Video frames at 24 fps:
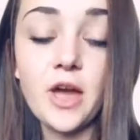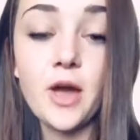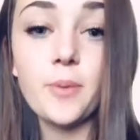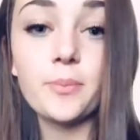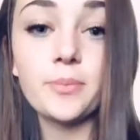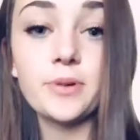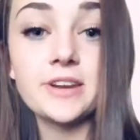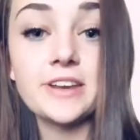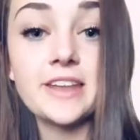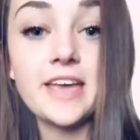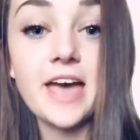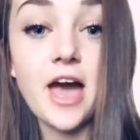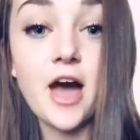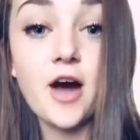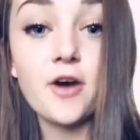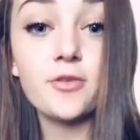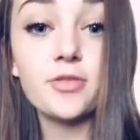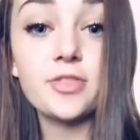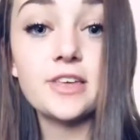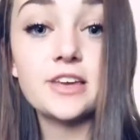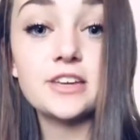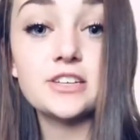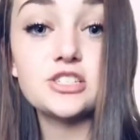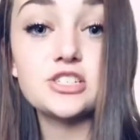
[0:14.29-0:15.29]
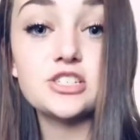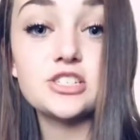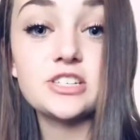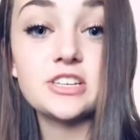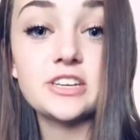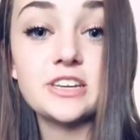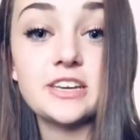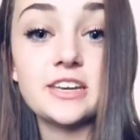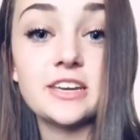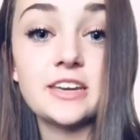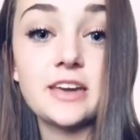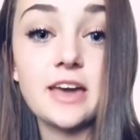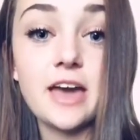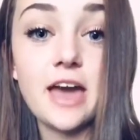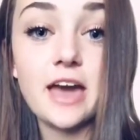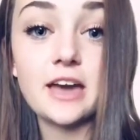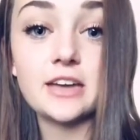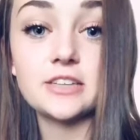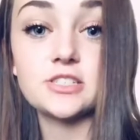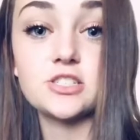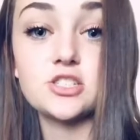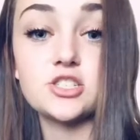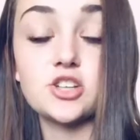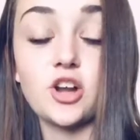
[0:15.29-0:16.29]
But now that she
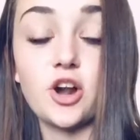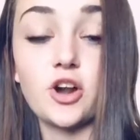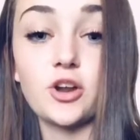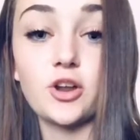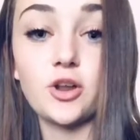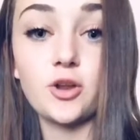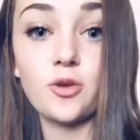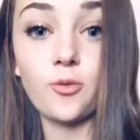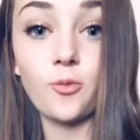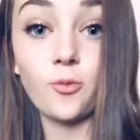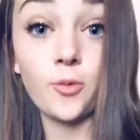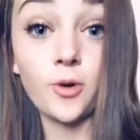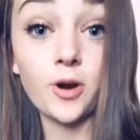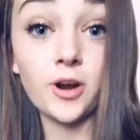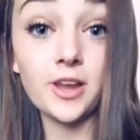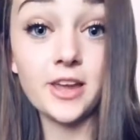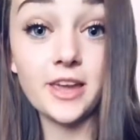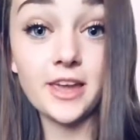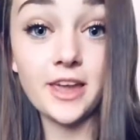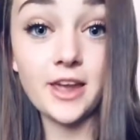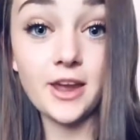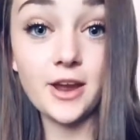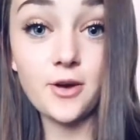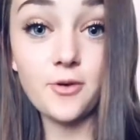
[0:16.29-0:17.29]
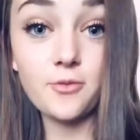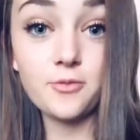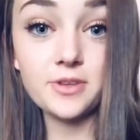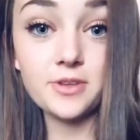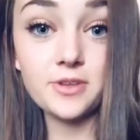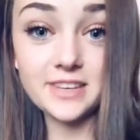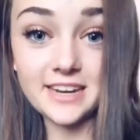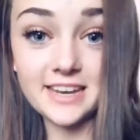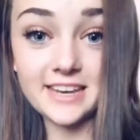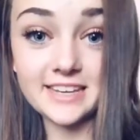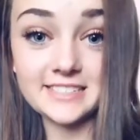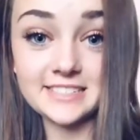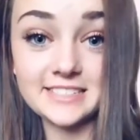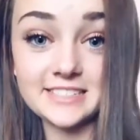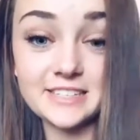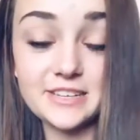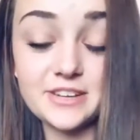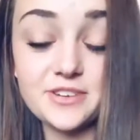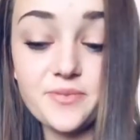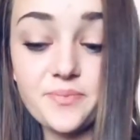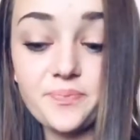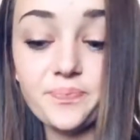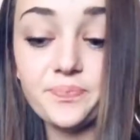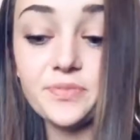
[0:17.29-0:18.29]
has started working with
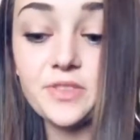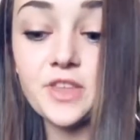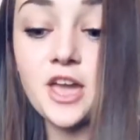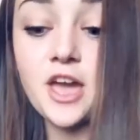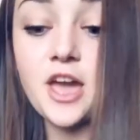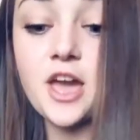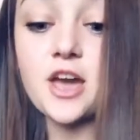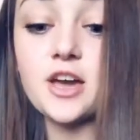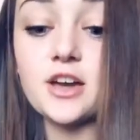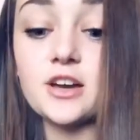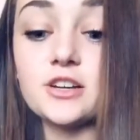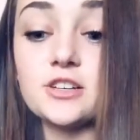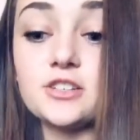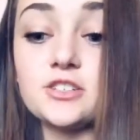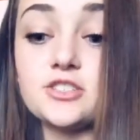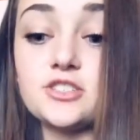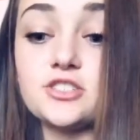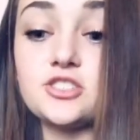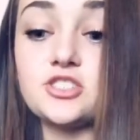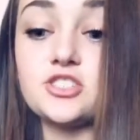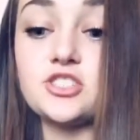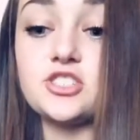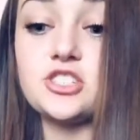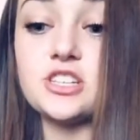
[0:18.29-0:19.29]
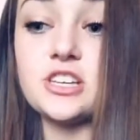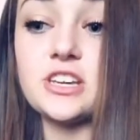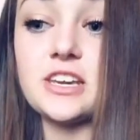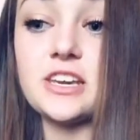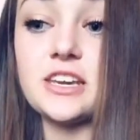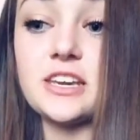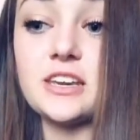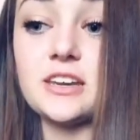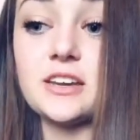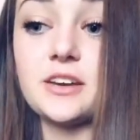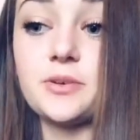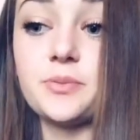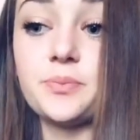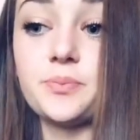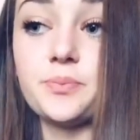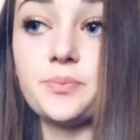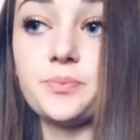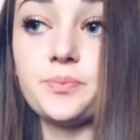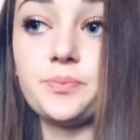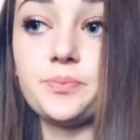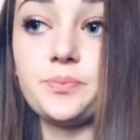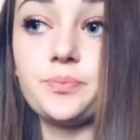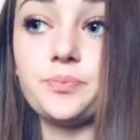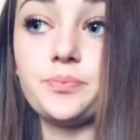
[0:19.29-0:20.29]
Nancy, she
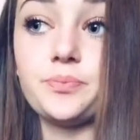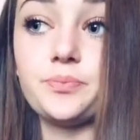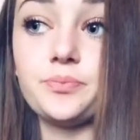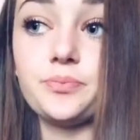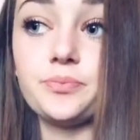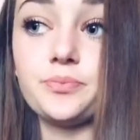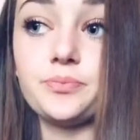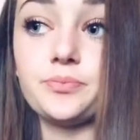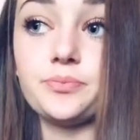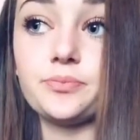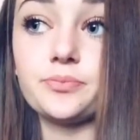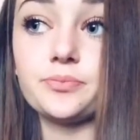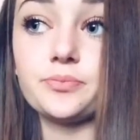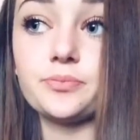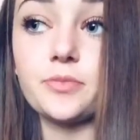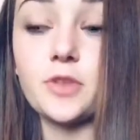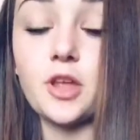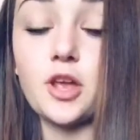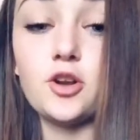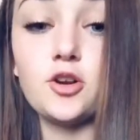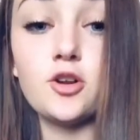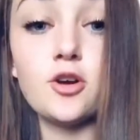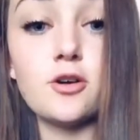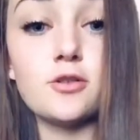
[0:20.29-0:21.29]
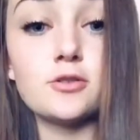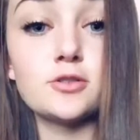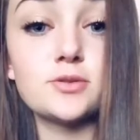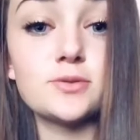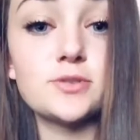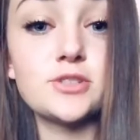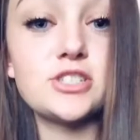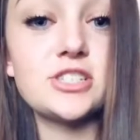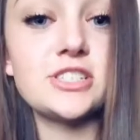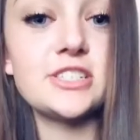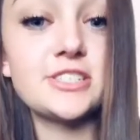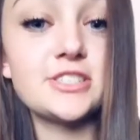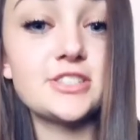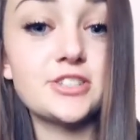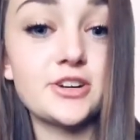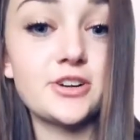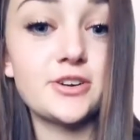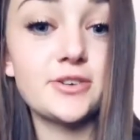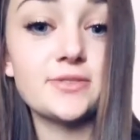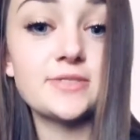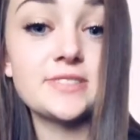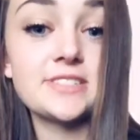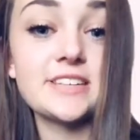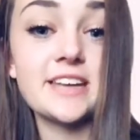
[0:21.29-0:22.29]
knows what she
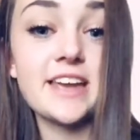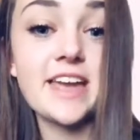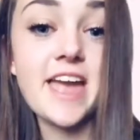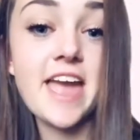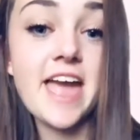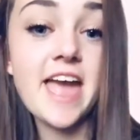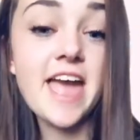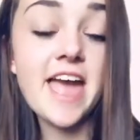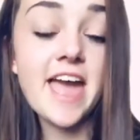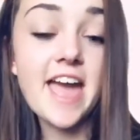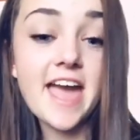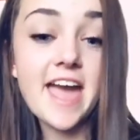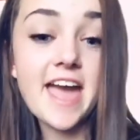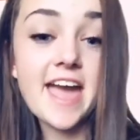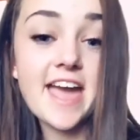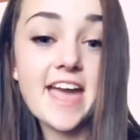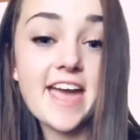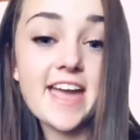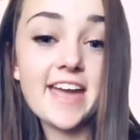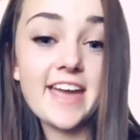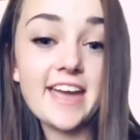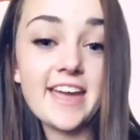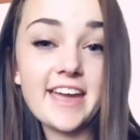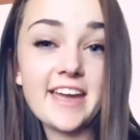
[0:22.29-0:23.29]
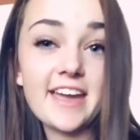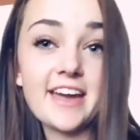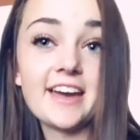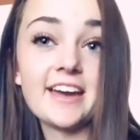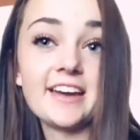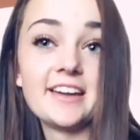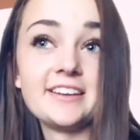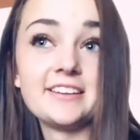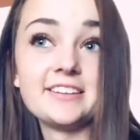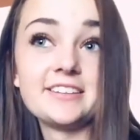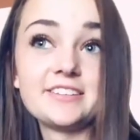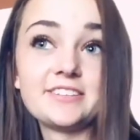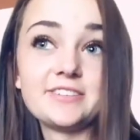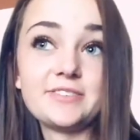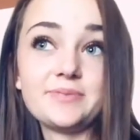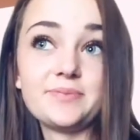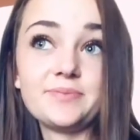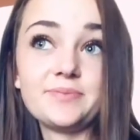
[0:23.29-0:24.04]
deserves and